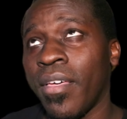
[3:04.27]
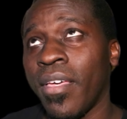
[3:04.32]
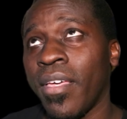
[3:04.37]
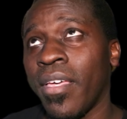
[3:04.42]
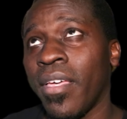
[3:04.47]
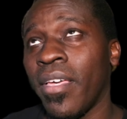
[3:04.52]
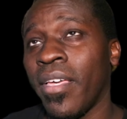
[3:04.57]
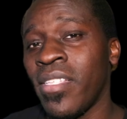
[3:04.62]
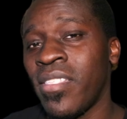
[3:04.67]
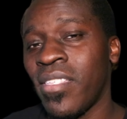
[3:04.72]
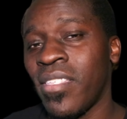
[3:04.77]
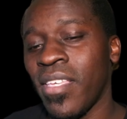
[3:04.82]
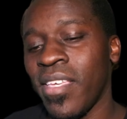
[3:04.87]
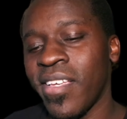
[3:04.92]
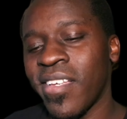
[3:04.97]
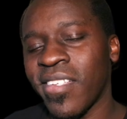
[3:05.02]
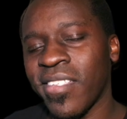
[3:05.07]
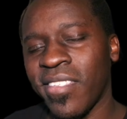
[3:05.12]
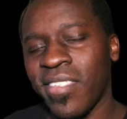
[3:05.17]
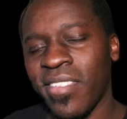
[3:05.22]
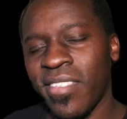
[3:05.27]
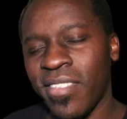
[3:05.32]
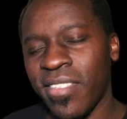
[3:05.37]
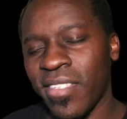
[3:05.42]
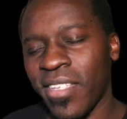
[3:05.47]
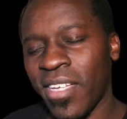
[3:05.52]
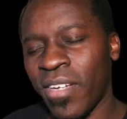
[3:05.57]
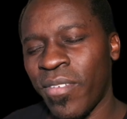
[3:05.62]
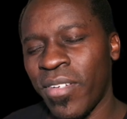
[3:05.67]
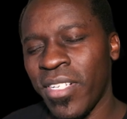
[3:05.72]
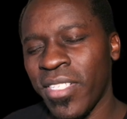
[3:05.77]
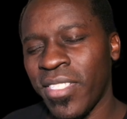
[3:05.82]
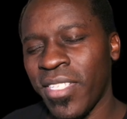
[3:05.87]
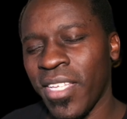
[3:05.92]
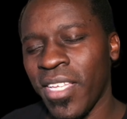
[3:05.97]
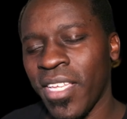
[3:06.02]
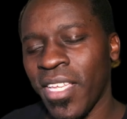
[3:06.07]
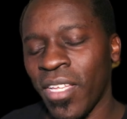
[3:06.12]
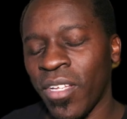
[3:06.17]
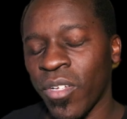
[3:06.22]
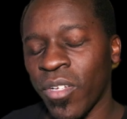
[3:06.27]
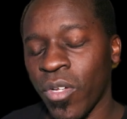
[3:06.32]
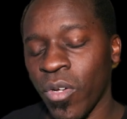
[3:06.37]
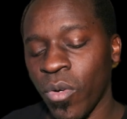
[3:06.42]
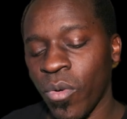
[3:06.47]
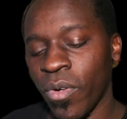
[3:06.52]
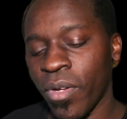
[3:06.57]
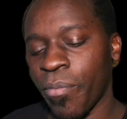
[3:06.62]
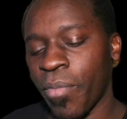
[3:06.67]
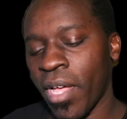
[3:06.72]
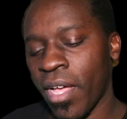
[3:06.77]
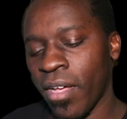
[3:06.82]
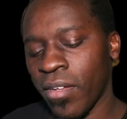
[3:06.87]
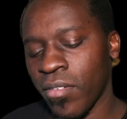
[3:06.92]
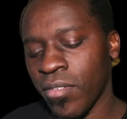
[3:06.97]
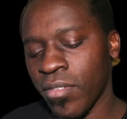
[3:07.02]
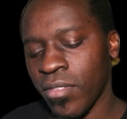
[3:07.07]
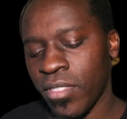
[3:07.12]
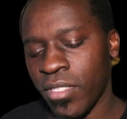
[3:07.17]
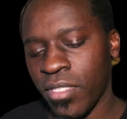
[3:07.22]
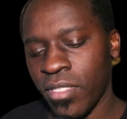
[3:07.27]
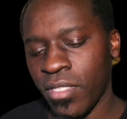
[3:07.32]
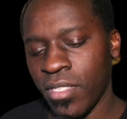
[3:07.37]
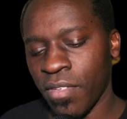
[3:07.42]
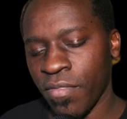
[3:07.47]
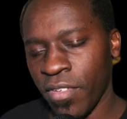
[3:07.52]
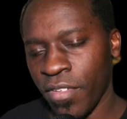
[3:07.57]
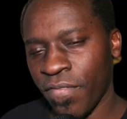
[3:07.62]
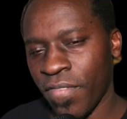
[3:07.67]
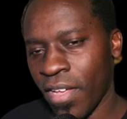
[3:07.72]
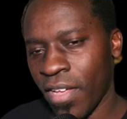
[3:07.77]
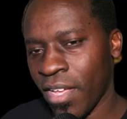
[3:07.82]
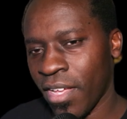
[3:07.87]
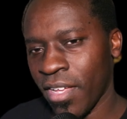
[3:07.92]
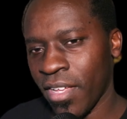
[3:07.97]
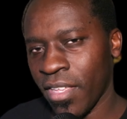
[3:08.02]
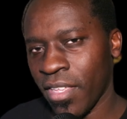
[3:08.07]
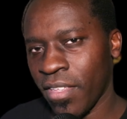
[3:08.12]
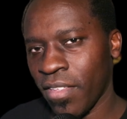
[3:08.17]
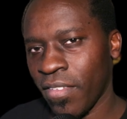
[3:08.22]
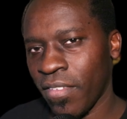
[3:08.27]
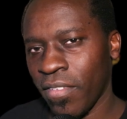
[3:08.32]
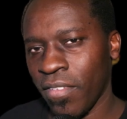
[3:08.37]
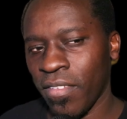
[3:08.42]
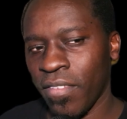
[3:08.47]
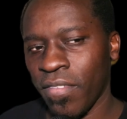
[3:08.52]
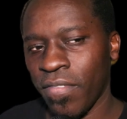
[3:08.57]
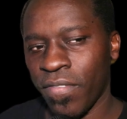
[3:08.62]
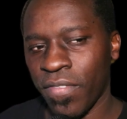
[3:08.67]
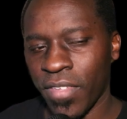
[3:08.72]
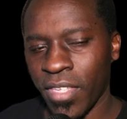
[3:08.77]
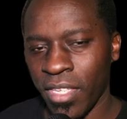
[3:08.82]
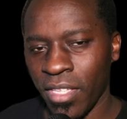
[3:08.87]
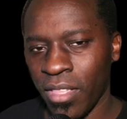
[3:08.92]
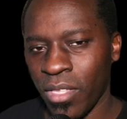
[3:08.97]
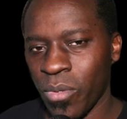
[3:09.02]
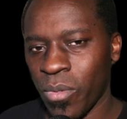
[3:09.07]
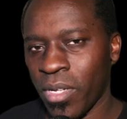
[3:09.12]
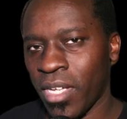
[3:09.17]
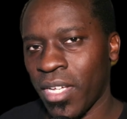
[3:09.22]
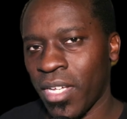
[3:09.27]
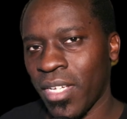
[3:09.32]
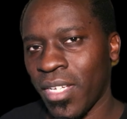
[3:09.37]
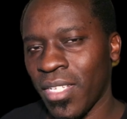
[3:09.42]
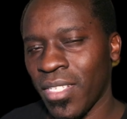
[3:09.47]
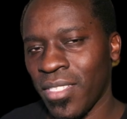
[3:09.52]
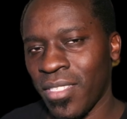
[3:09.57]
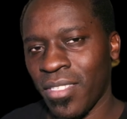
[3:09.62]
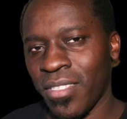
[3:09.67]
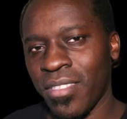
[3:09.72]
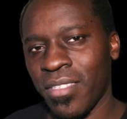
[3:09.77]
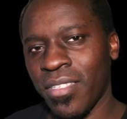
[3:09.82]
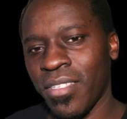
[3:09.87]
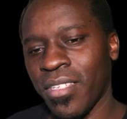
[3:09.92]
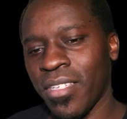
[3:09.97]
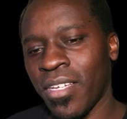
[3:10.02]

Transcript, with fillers: it takes, I want to say it'll go about 75 kilowatts.